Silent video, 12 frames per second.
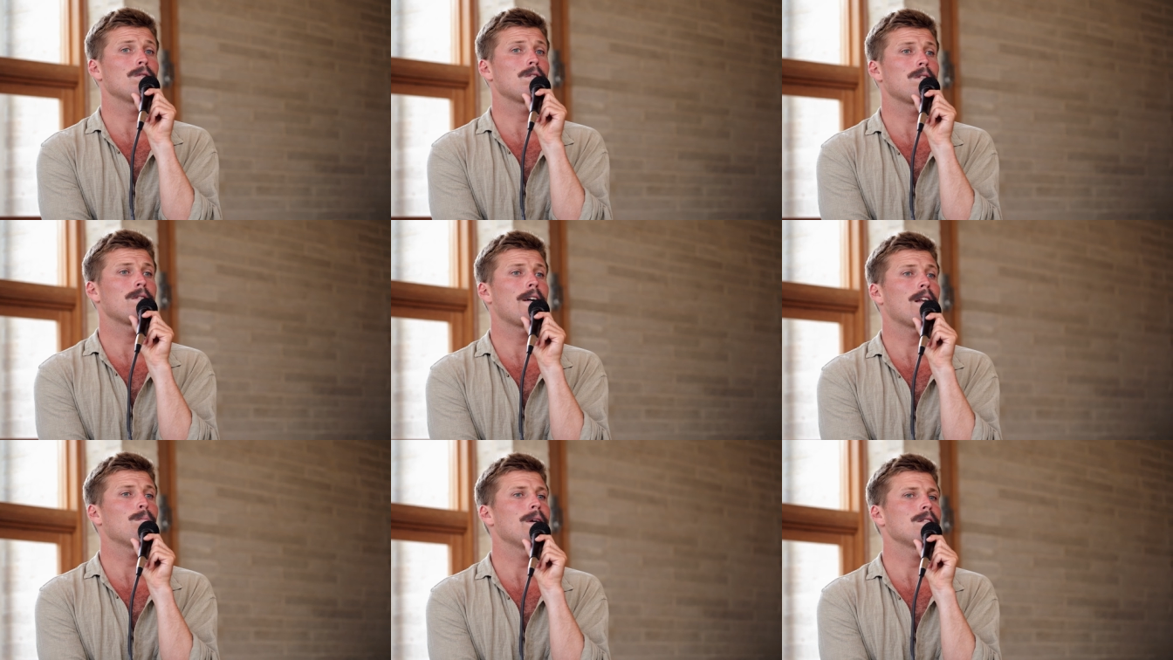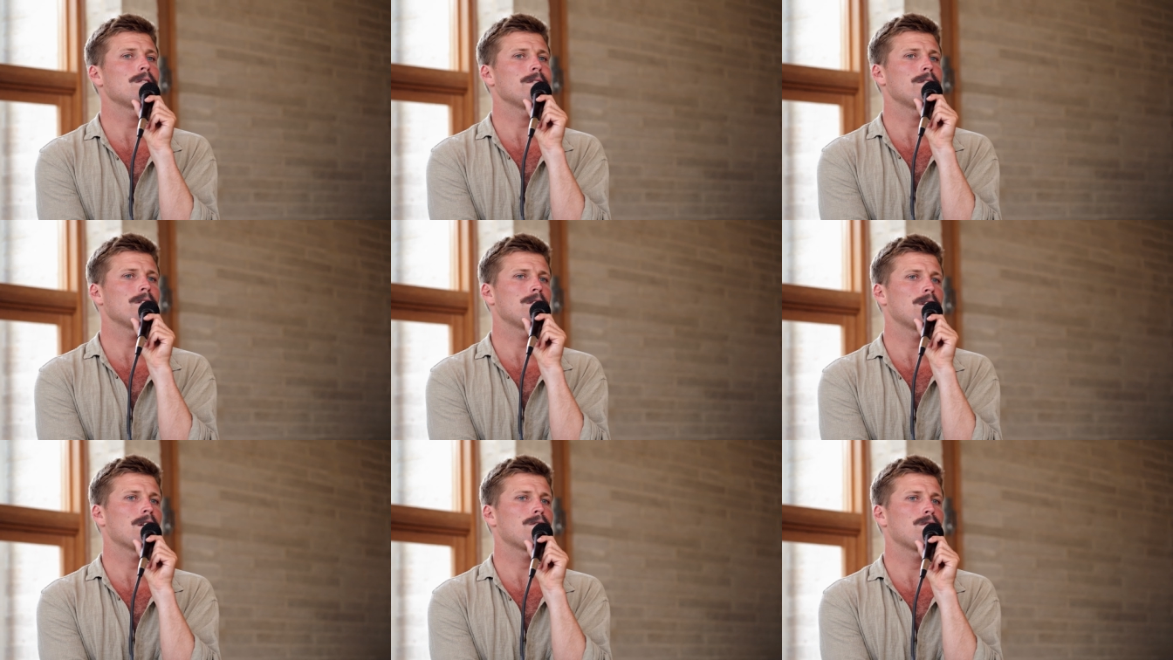is that immensely
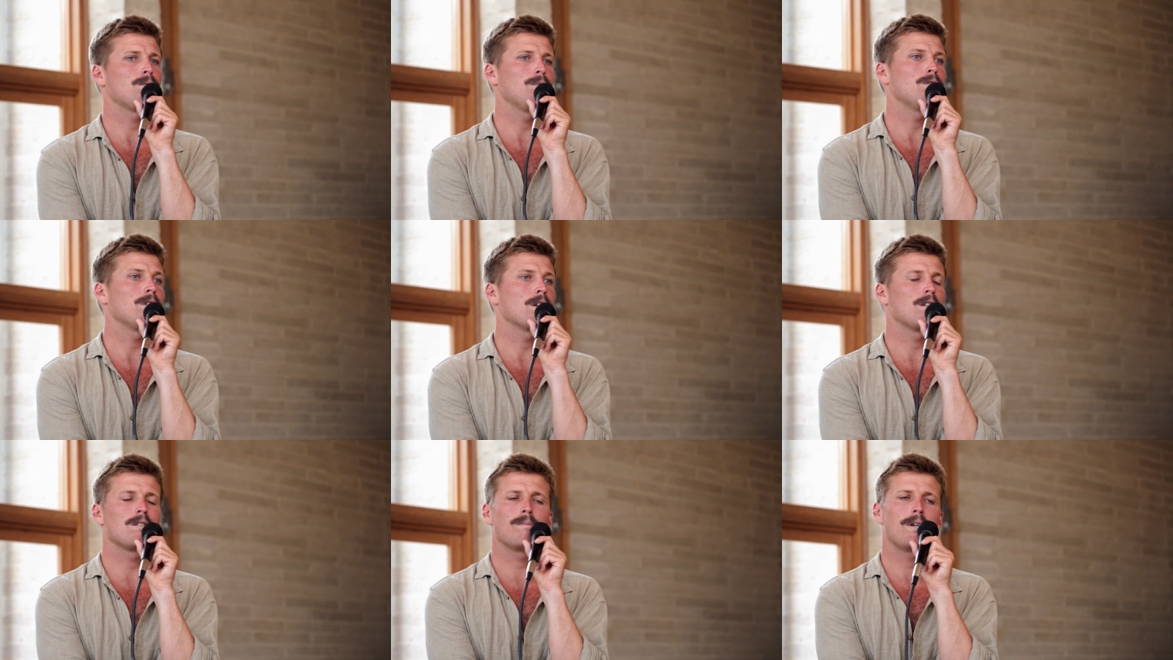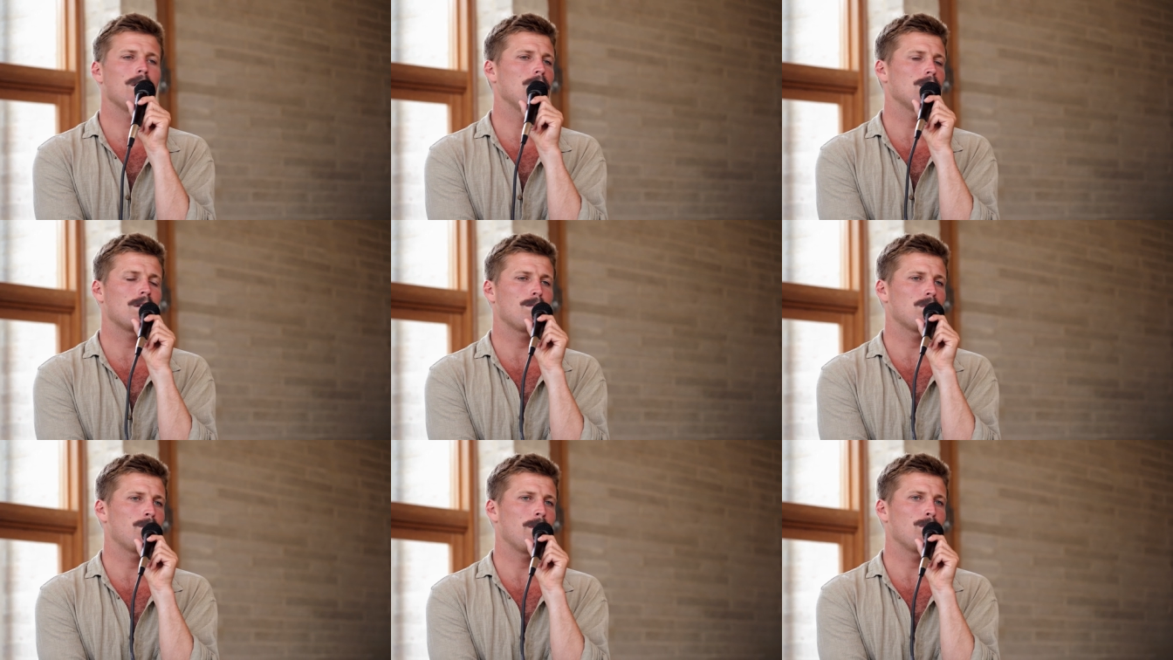successful in music, and there's many
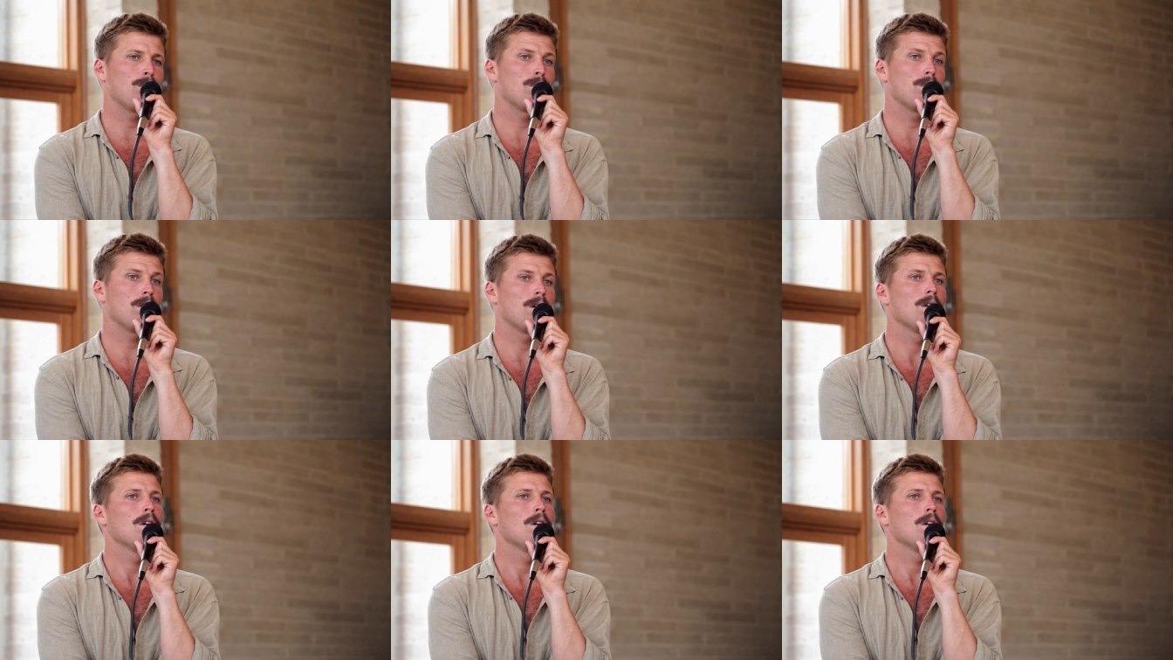examples of people who,